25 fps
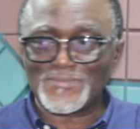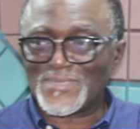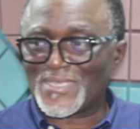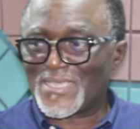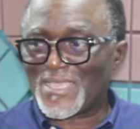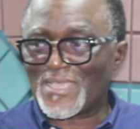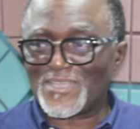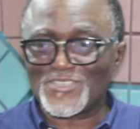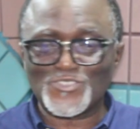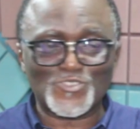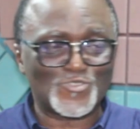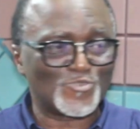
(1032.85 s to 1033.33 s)
They
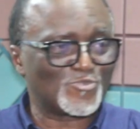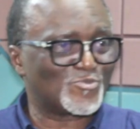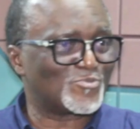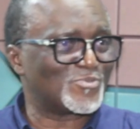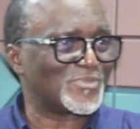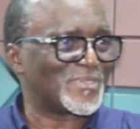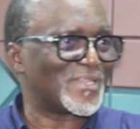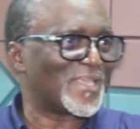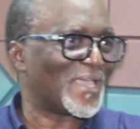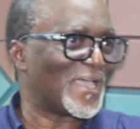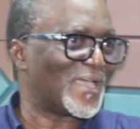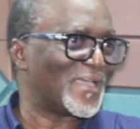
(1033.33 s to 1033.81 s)
can shoot
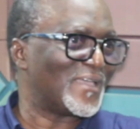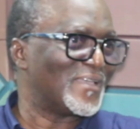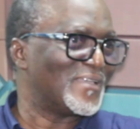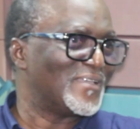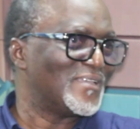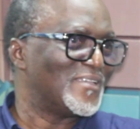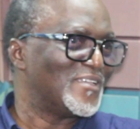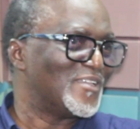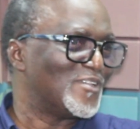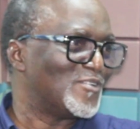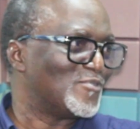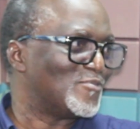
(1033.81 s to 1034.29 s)
with their
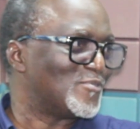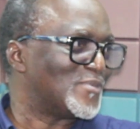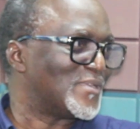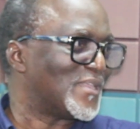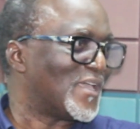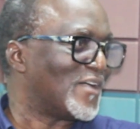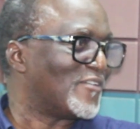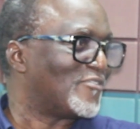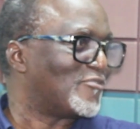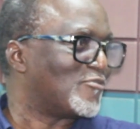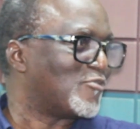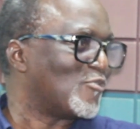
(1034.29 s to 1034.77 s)

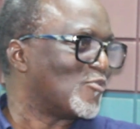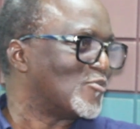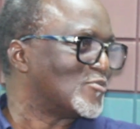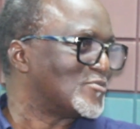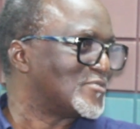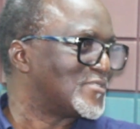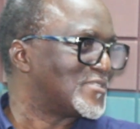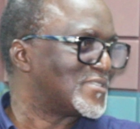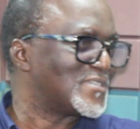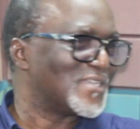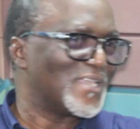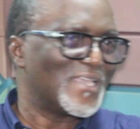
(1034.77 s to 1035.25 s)

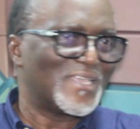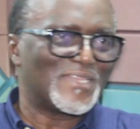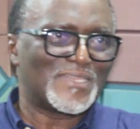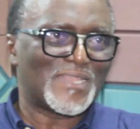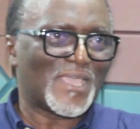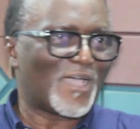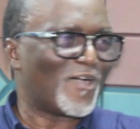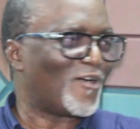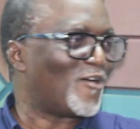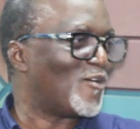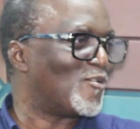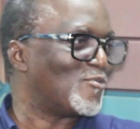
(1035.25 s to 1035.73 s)
phones. Yeah. They
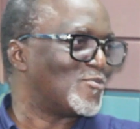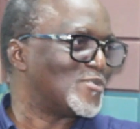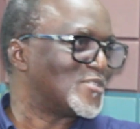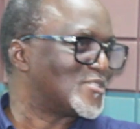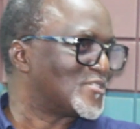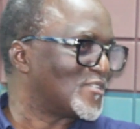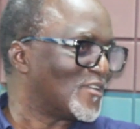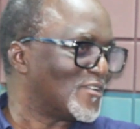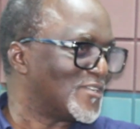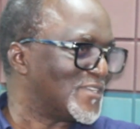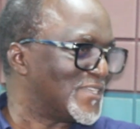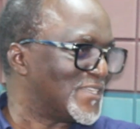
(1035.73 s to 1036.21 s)
are
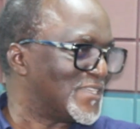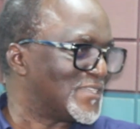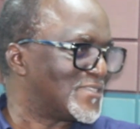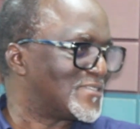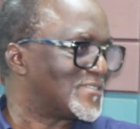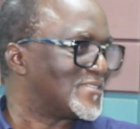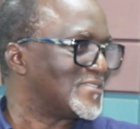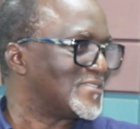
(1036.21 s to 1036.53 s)
always on it.